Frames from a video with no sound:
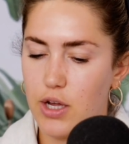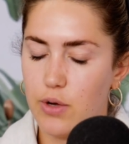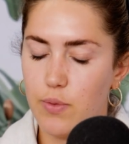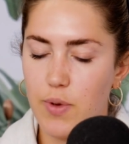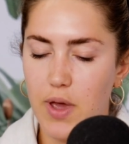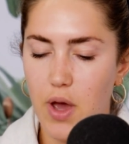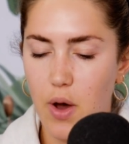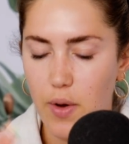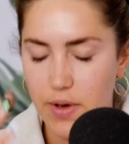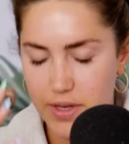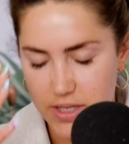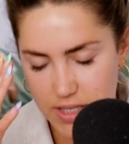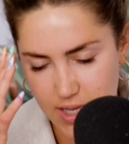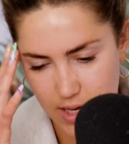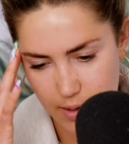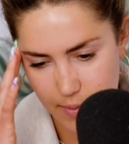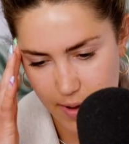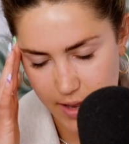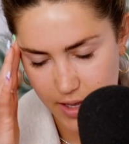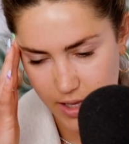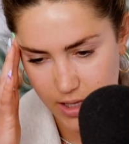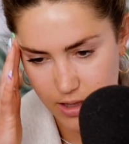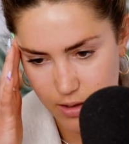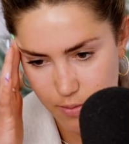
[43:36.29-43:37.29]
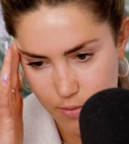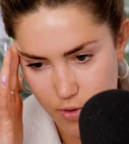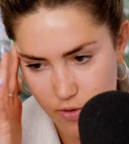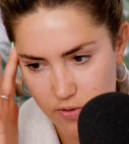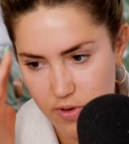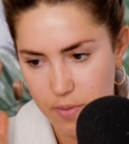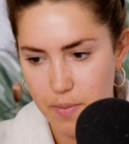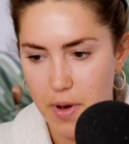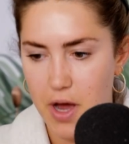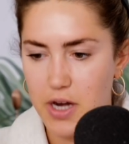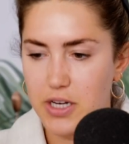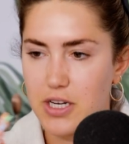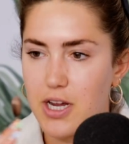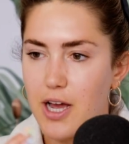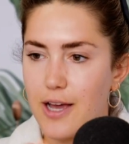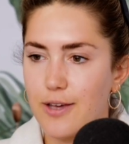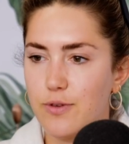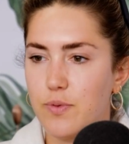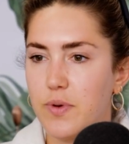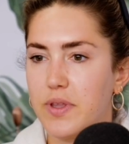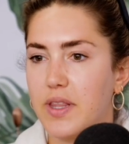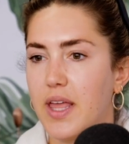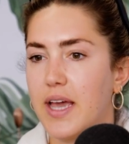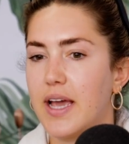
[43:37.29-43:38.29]
We always think about like the movie montage
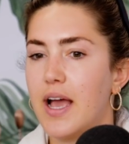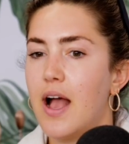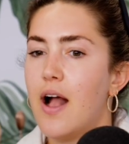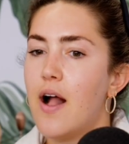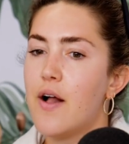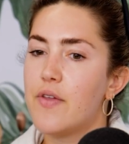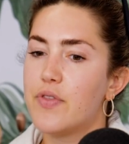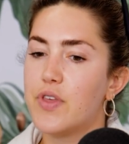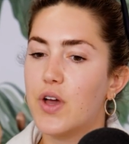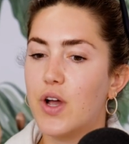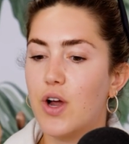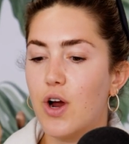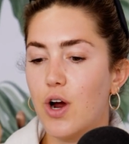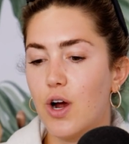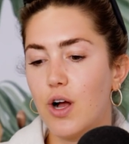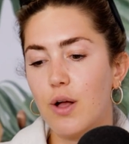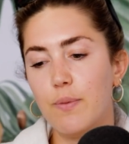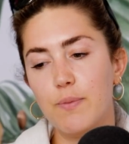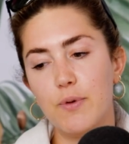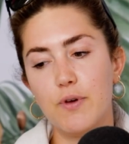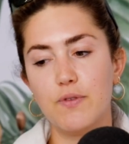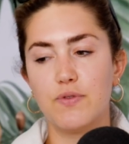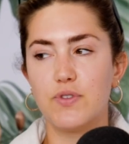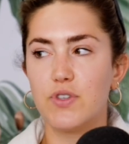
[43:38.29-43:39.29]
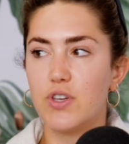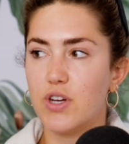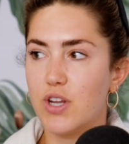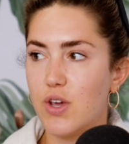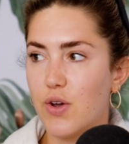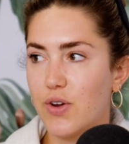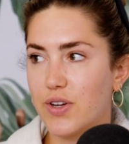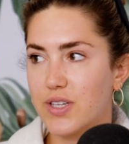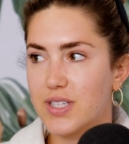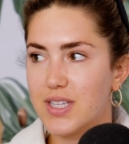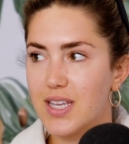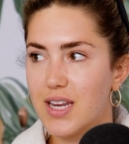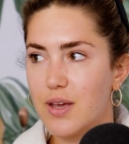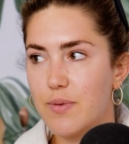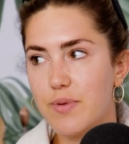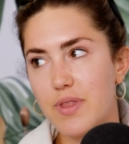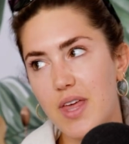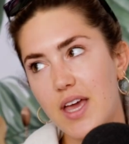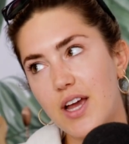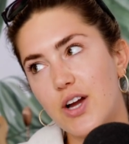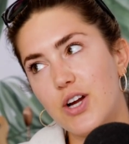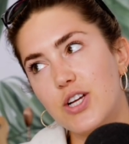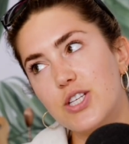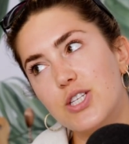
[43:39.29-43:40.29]
when like the girl moves to New York City with
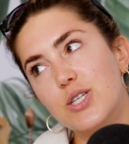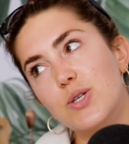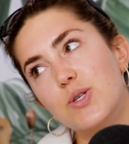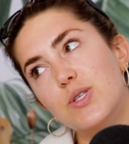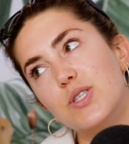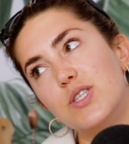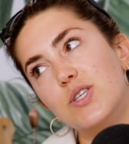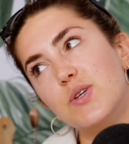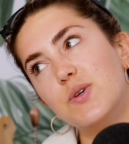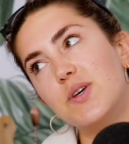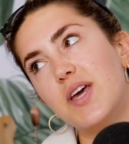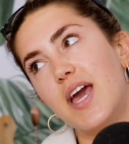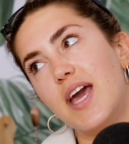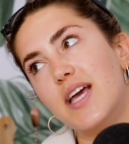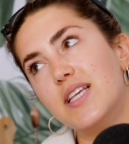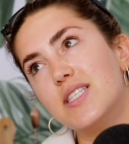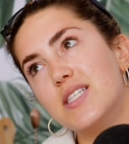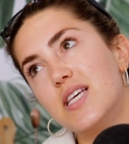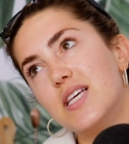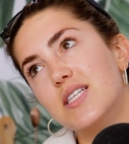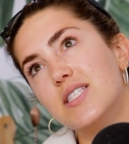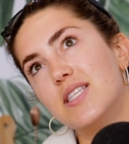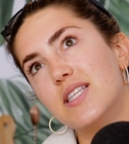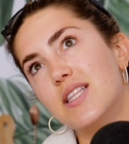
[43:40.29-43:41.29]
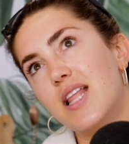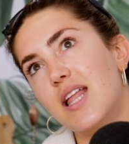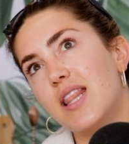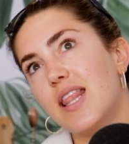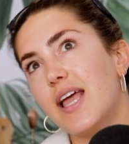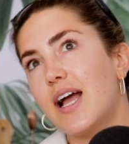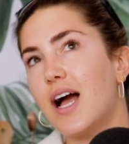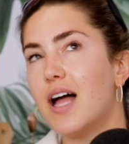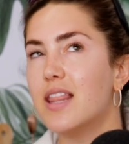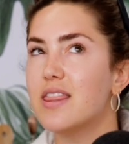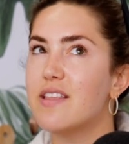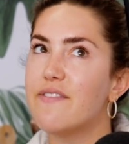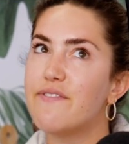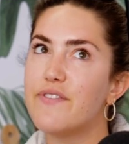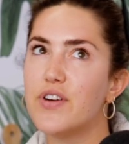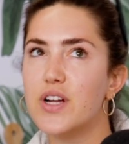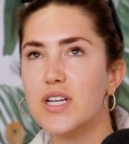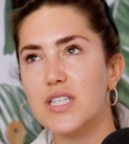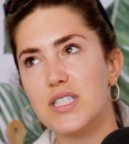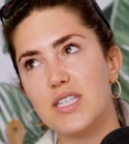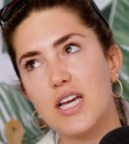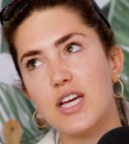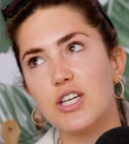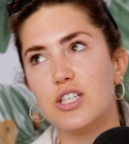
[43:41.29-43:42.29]
like her 2 suitcases, and then like on the
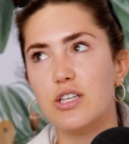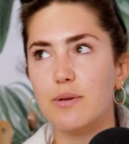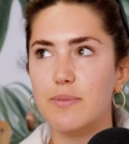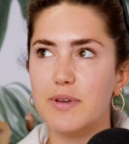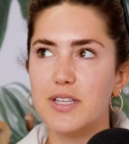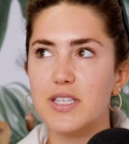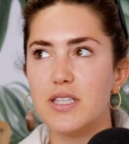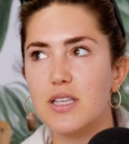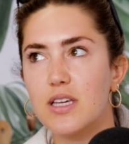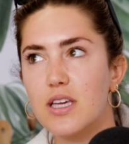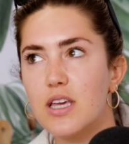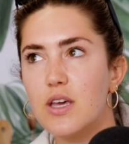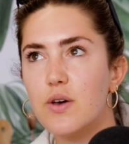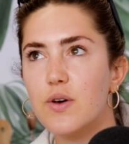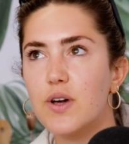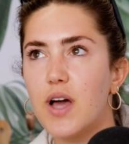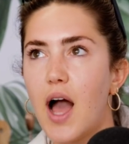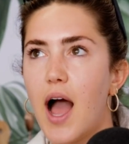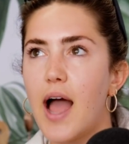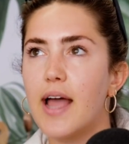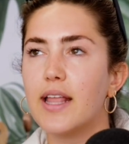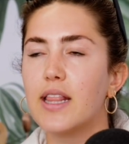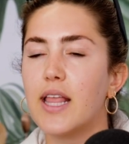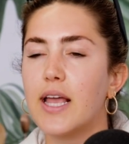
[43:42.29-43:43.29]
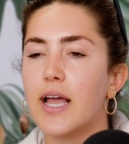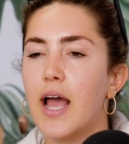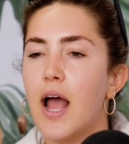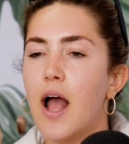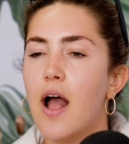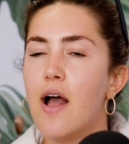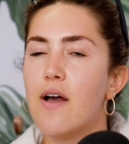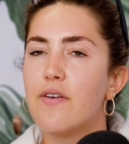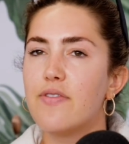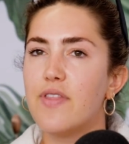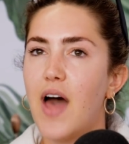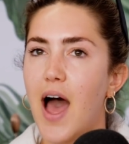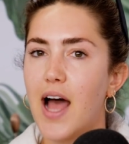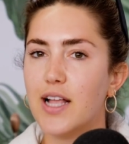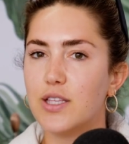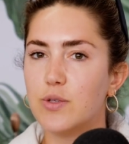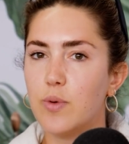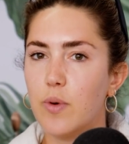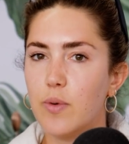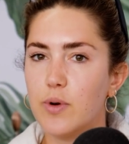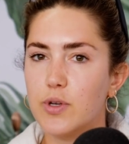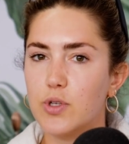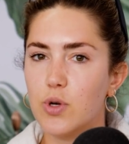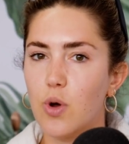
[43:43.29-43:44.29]
first day she meets the cute guy, and like, that's
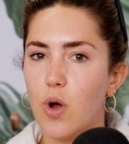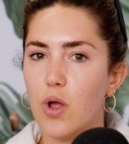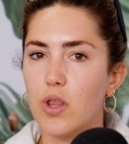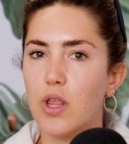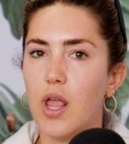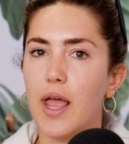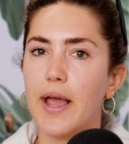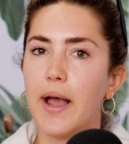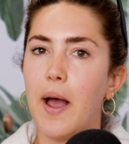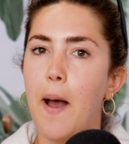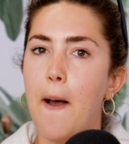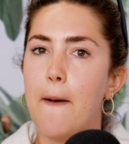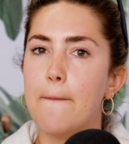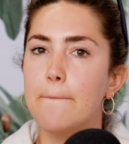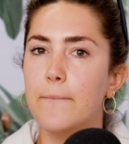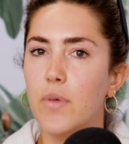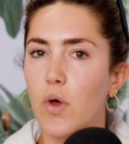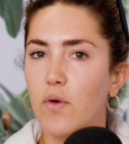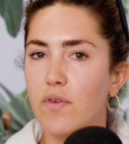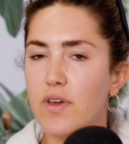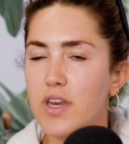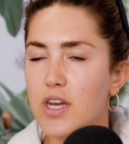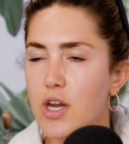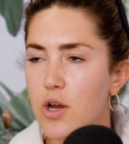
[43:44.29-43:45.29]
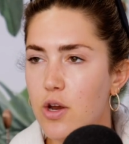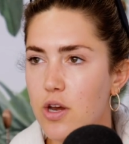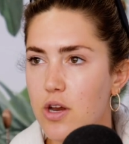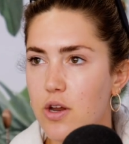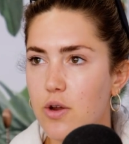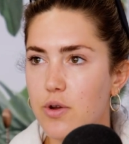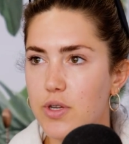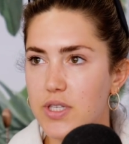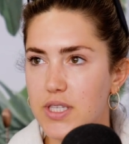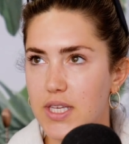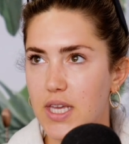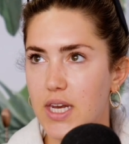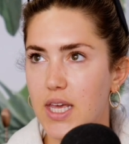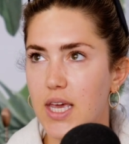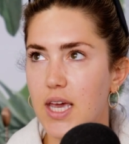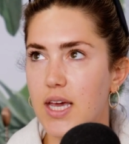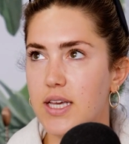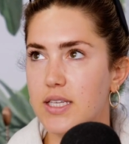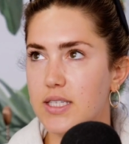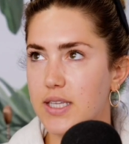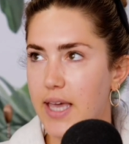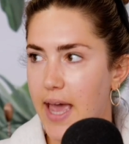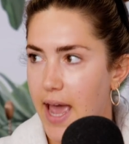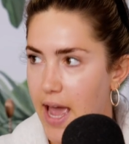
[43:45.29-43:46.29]
what we're told. Like moving to a new city
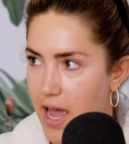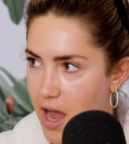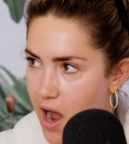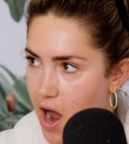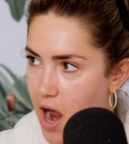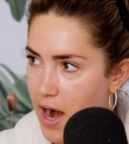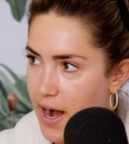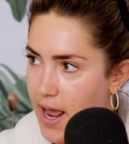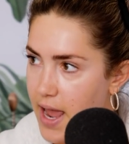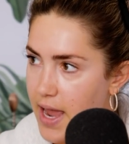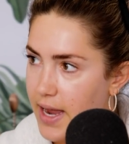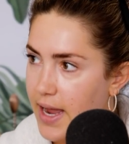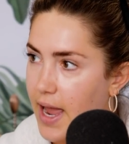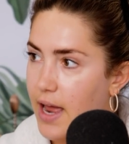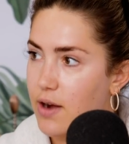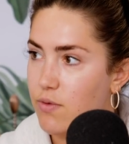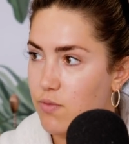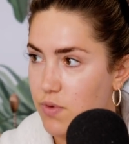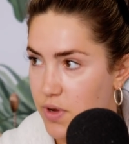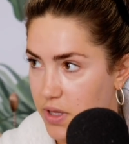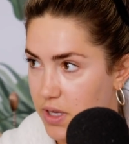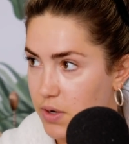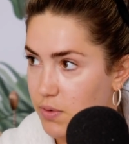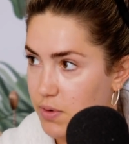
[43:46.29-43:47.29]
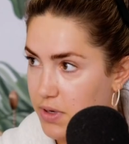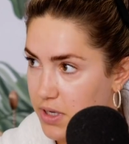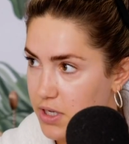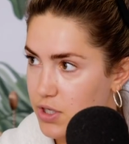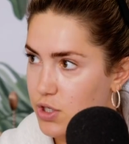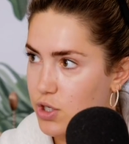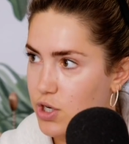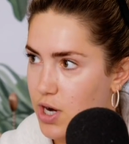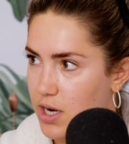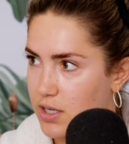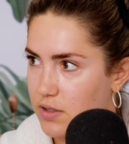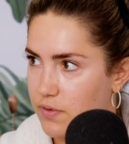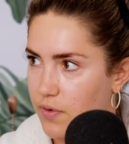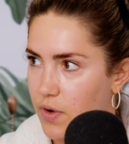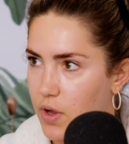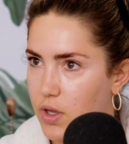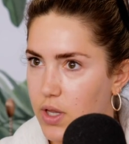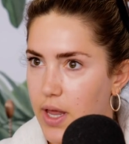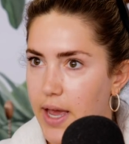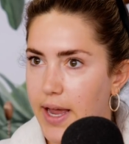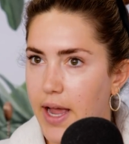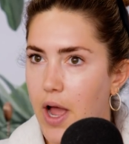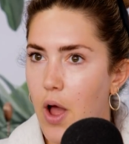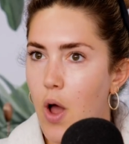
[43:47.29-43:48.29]
is chaotic and really, really stressful.
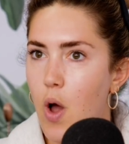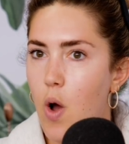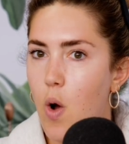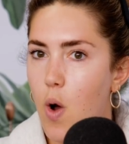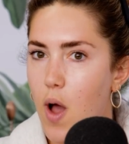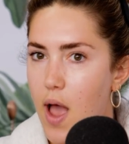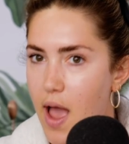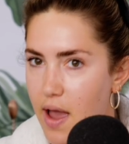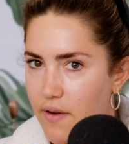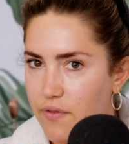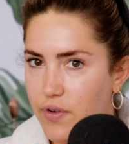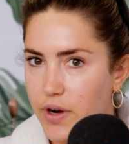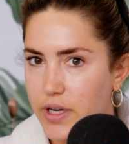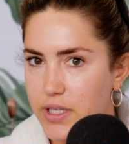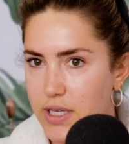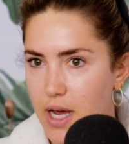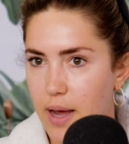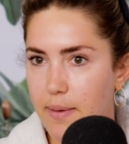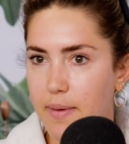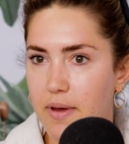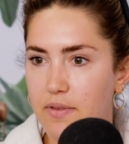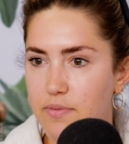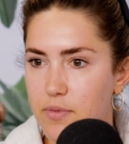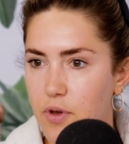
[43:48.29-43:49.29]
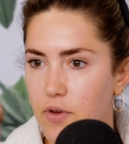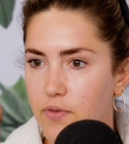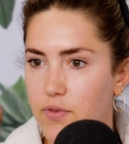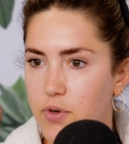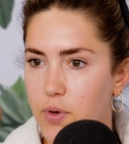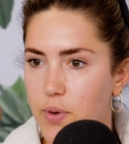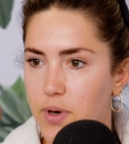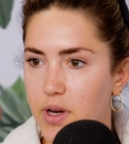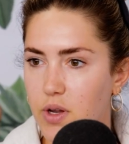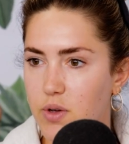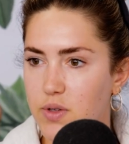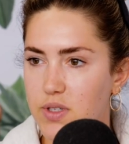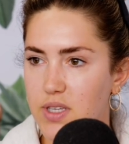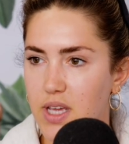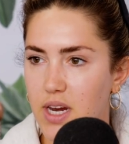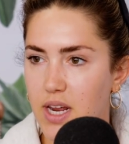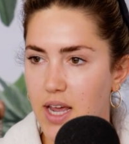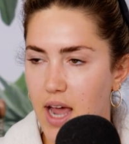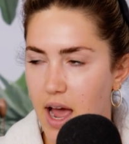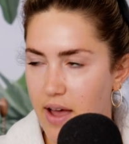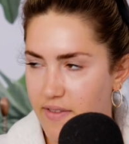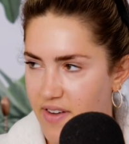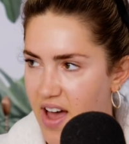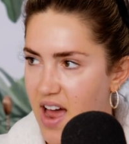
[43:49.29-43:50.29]
Like every time I've moved to a new city,
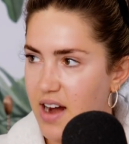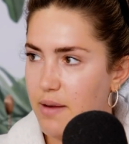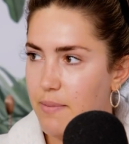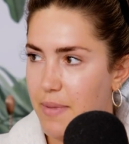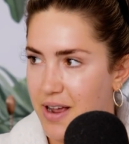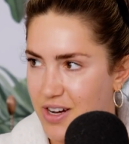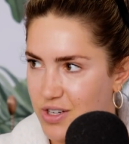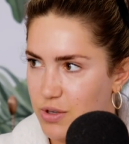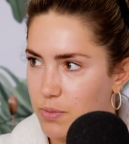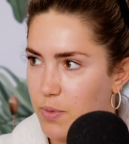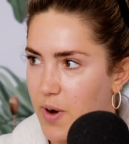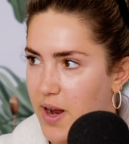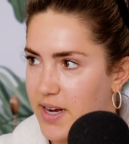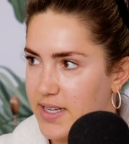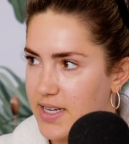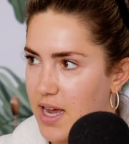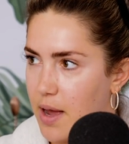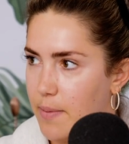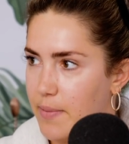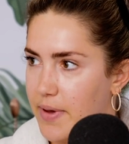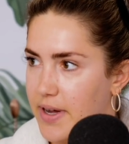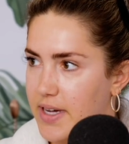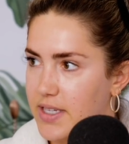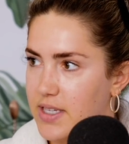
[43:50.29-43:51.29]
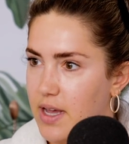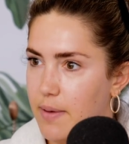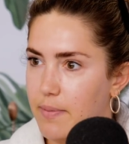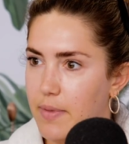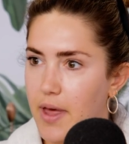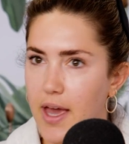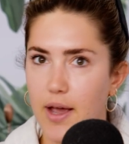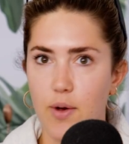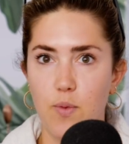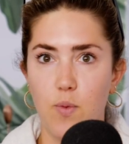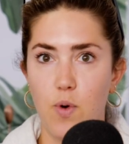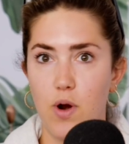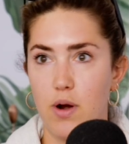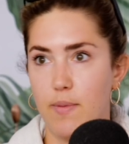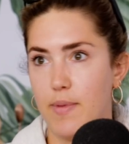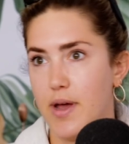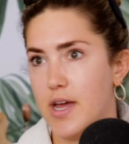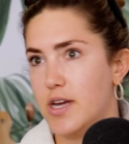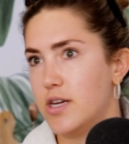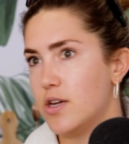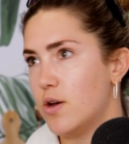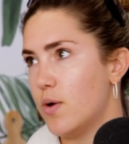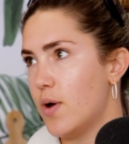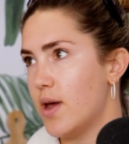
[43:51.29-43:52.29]
I've had a mental breakdown because I'm like, what am I
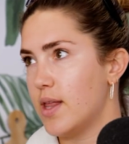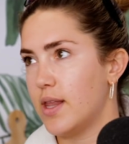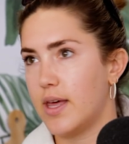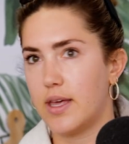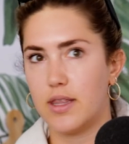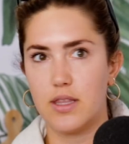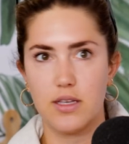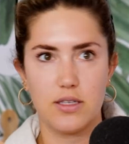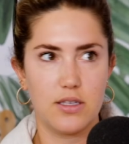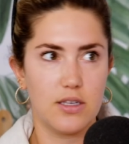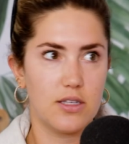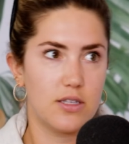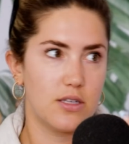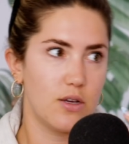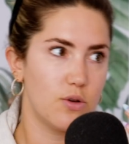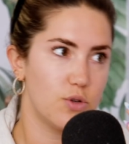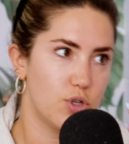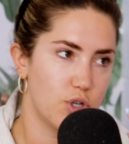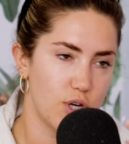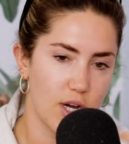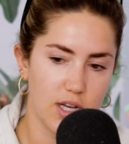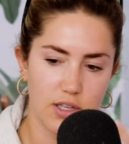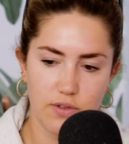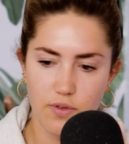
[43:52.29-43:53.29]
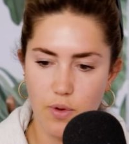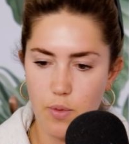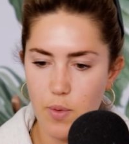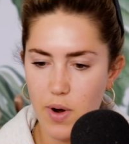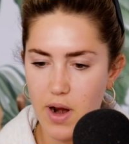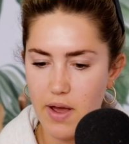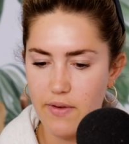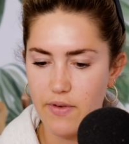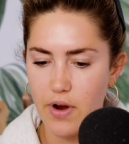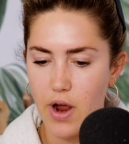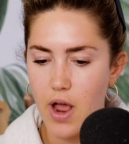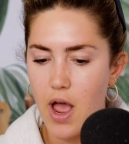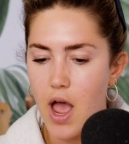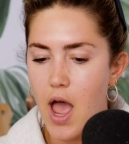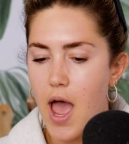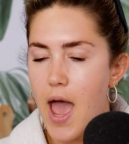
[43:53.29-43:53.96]
doing? Like, this is so stressful, whatever.